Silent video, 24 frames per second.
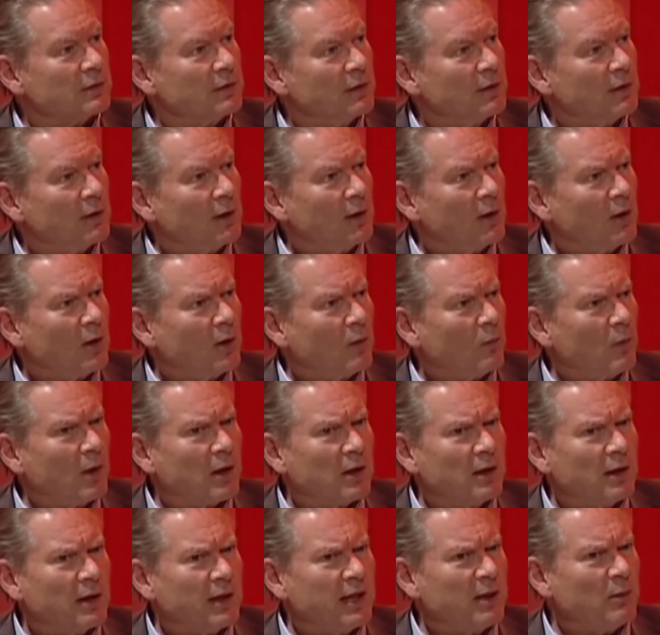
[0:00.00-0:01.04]
Mm.
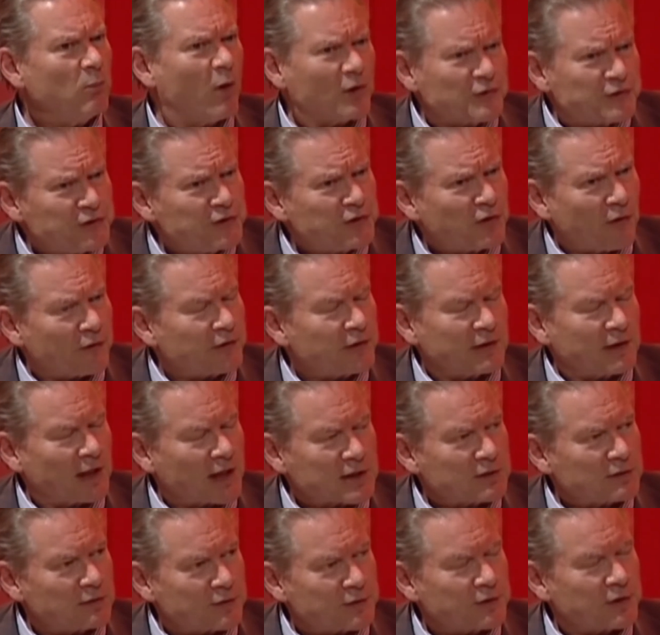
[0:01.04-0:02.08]
Well, he wasn't on the
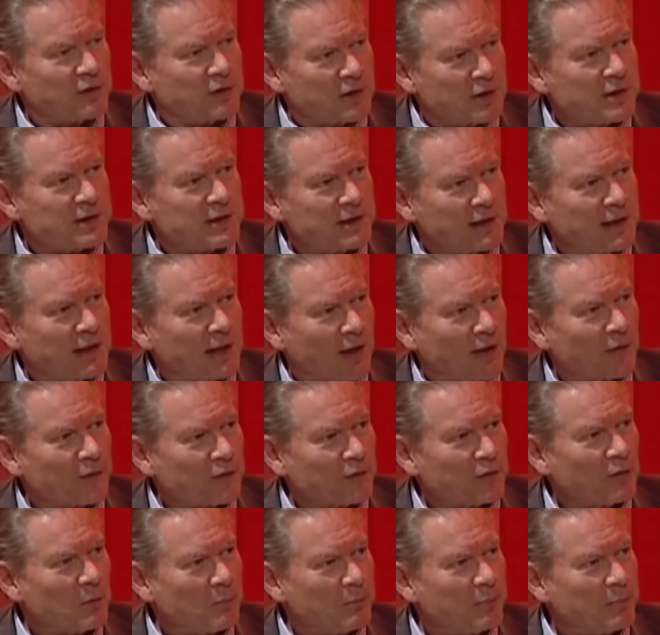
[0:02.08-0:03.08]
National Security Council,